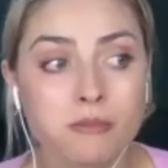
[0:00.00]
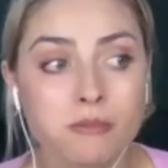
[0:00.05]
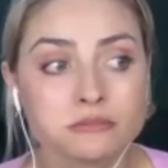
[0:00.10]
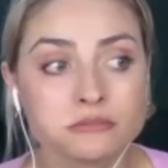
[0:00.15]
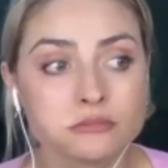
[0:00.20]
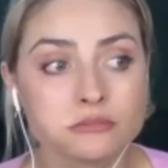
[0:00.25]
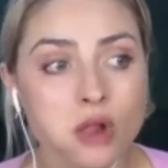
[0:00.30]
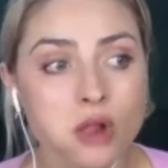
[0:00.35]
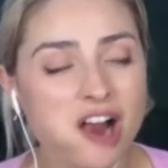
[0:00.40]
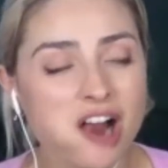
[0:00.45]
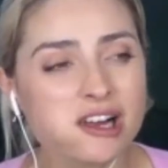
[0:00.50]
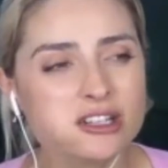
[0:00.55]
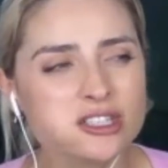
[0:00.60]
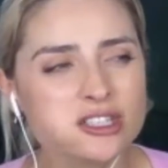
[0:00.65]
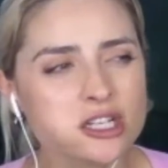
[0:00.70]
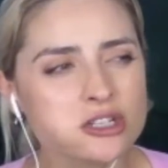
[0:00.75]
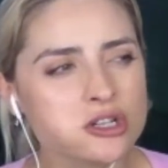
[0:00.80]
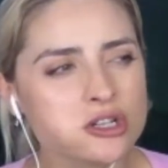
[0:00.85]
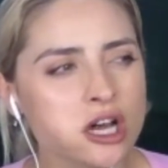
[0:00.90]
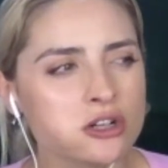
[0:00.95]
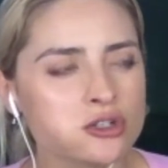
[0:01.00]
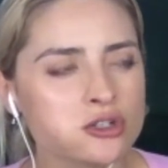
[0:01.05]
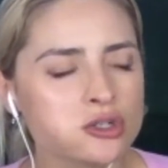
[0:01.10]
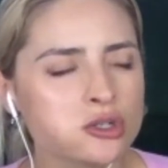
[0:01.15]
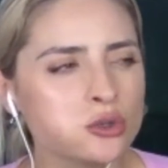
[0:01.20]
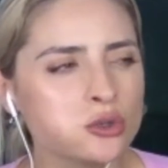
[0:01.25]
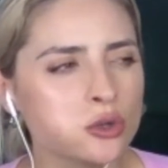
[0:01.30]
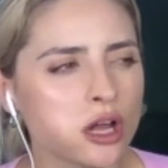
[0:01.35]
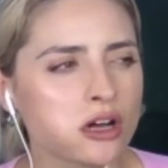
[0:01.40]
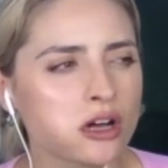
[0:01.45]
I guess that's not too
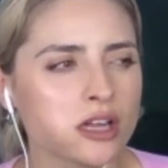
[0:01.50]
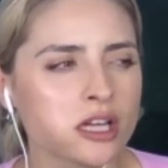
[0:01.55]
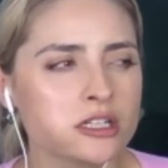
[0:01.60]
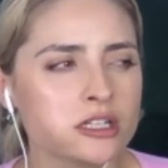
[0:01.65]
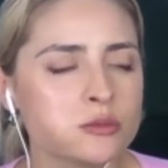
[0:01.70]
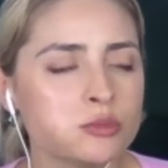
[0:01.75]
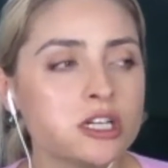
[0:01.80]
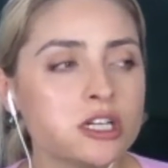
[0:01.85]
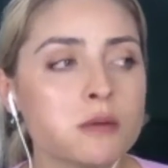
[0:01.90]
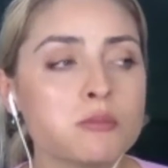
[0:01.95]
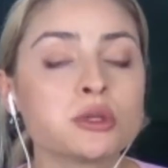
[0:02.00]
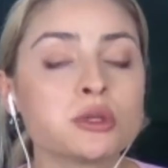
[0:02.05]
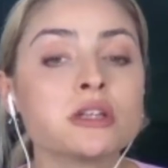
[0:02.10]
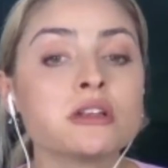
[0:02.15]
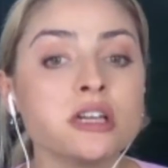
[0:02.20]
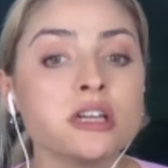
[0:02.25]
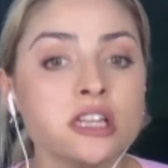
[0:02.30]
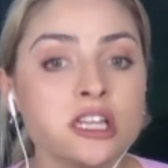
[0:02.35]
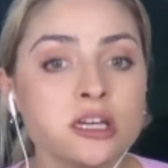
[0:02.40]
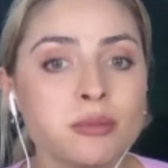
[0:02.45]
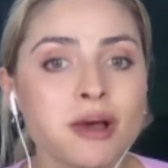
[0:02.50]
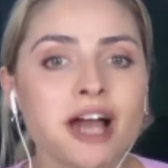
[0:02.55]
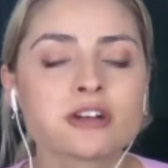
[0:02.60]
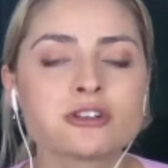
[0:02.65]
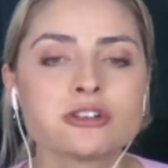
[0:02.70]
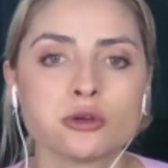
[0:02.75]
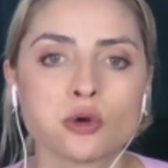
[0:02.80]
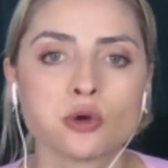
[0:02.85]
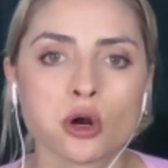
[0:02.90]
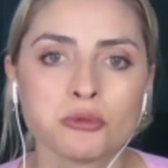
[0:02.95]
long, like to be completely back to
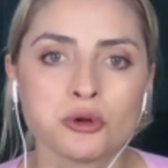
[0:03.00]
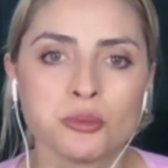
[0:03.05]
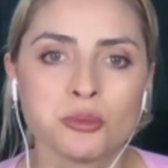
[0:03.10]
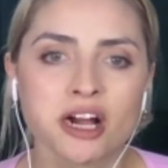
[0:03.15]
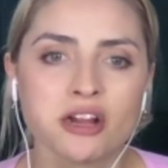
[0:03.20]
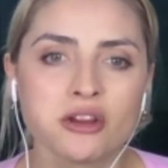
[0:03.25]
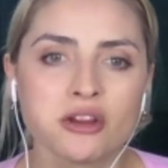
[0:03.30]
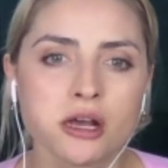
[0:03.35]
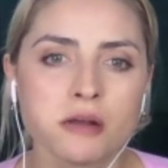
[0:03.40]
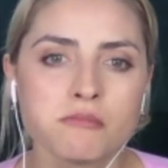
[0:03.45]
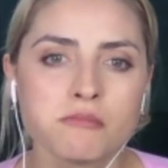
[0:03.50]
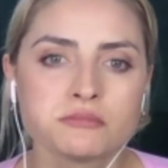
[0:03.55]
normal by then.